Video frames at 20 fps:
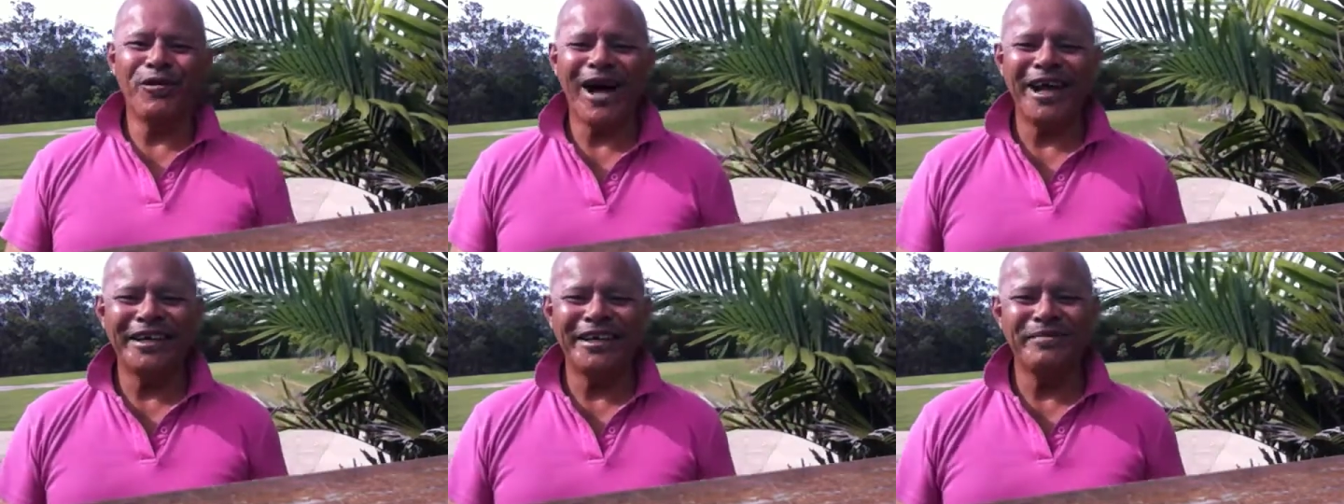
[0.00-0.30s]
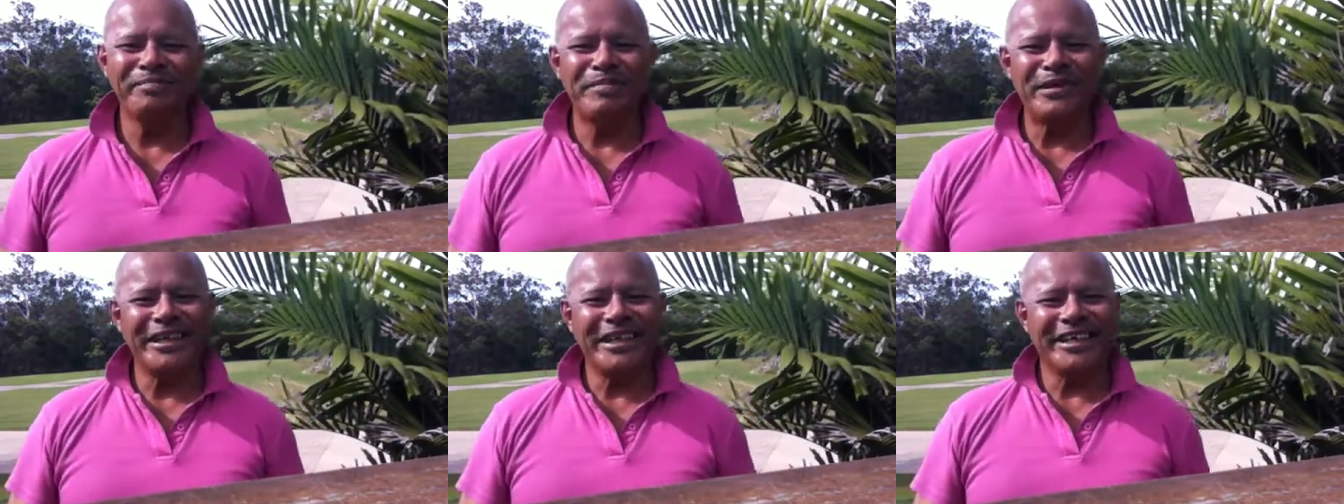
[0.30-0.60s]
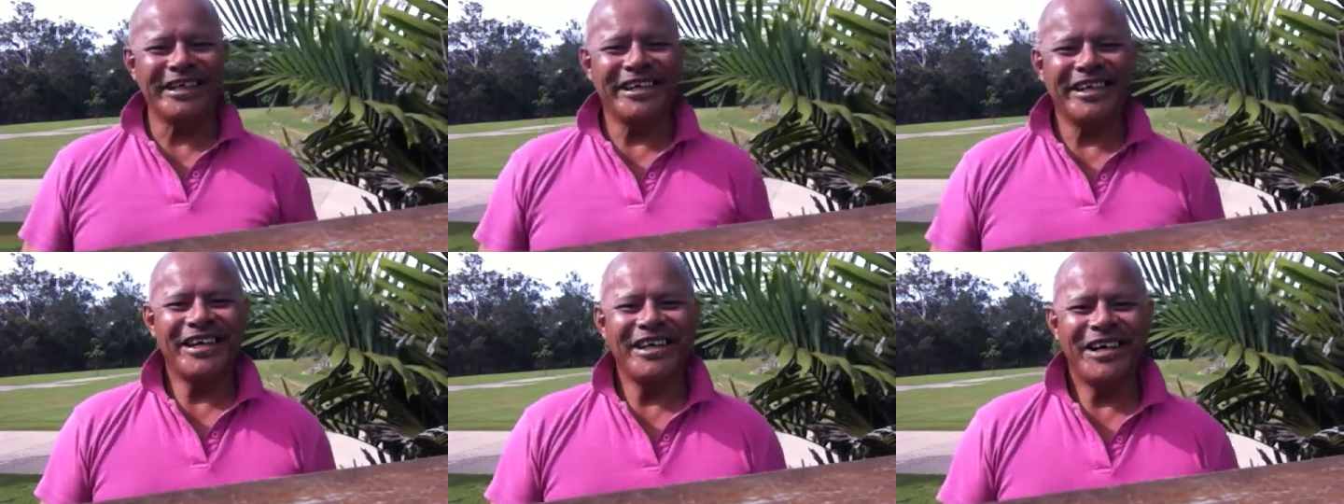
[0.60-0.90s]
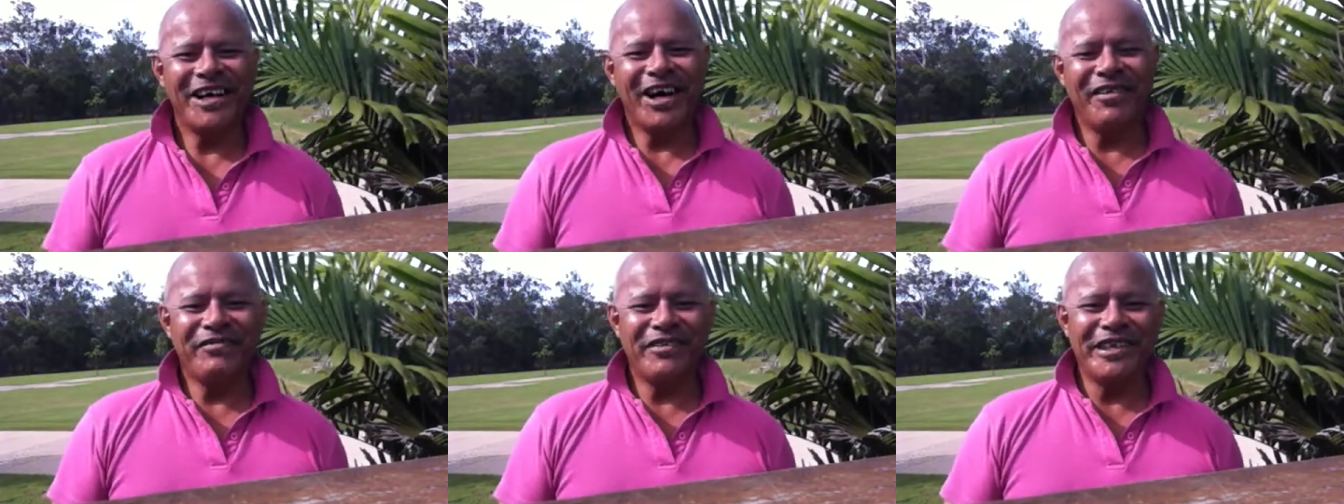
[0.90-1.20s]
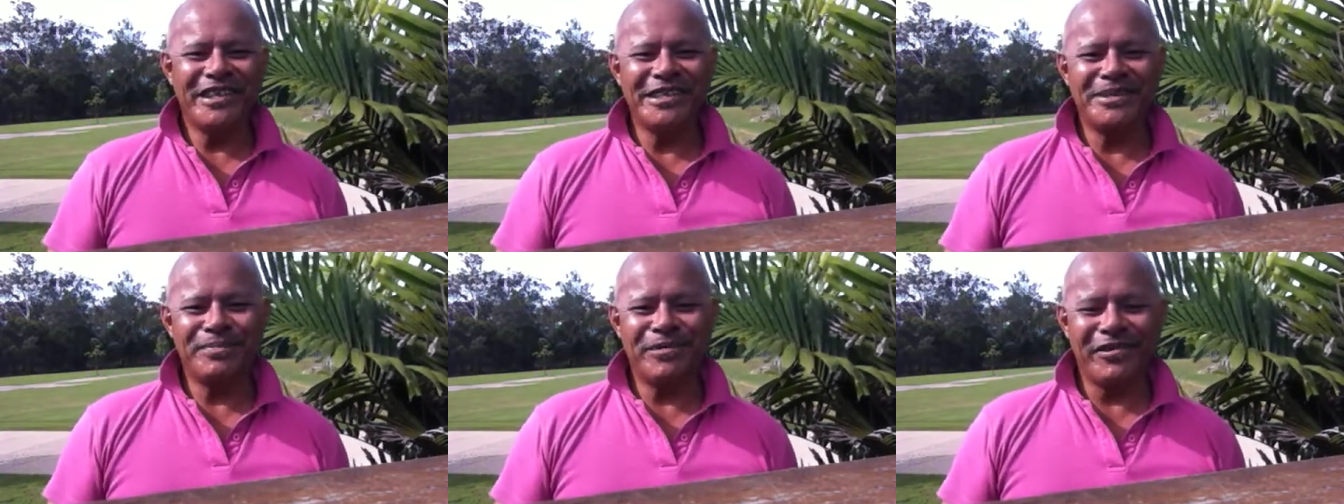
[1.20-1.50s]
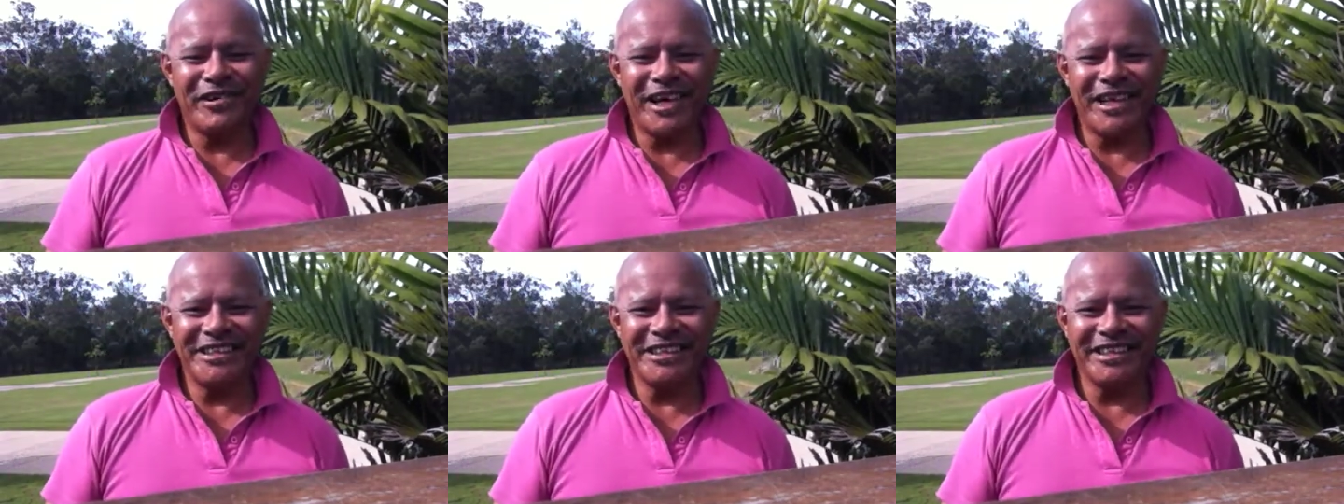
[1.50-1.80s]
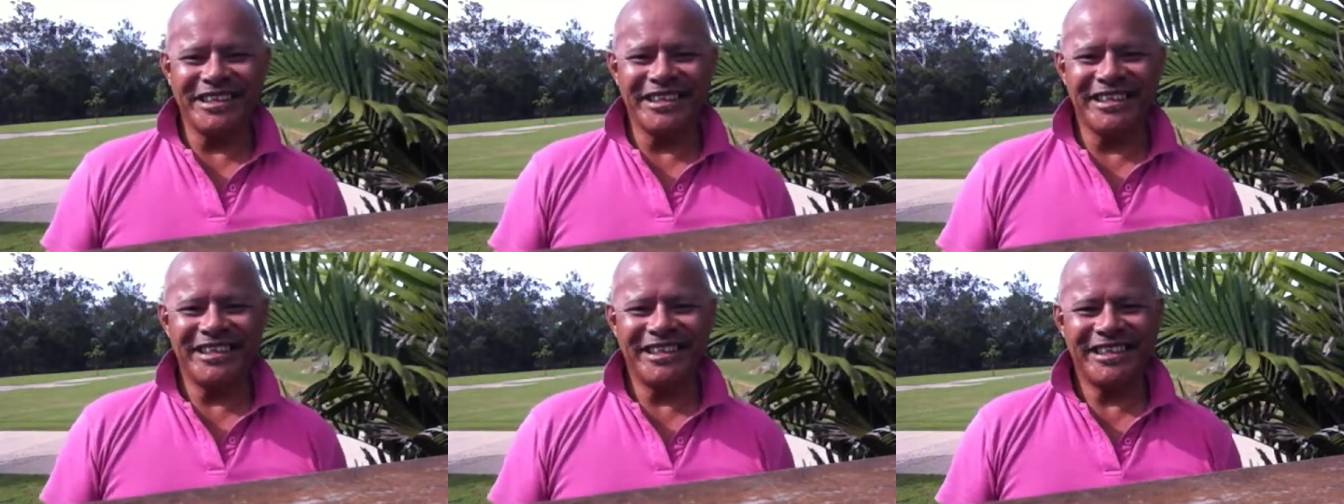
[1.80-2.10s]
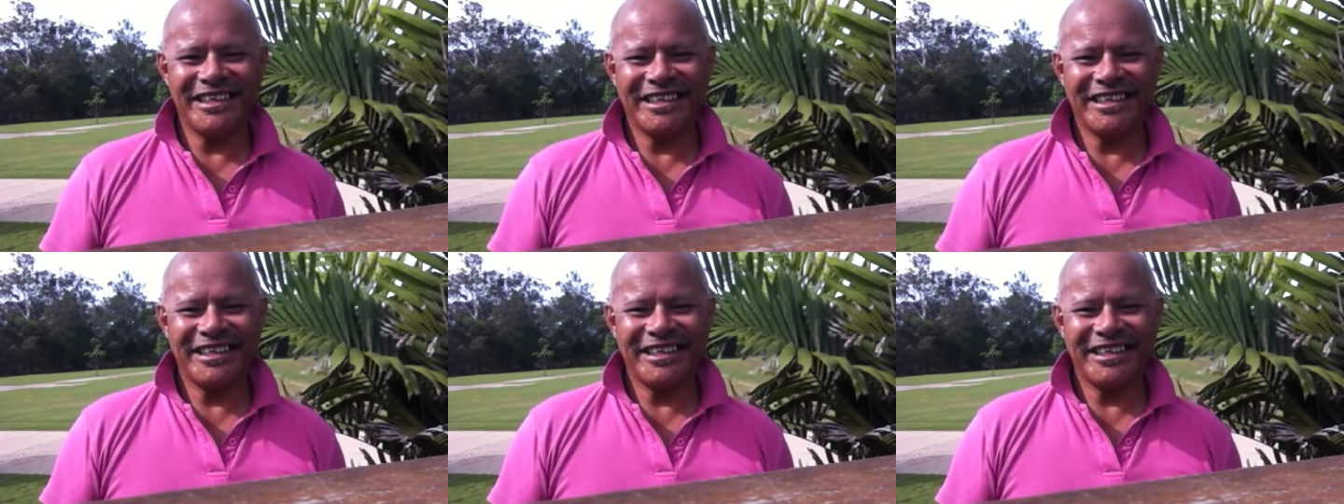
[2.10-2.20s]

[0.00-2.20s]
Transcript: 1 minute of inspiration.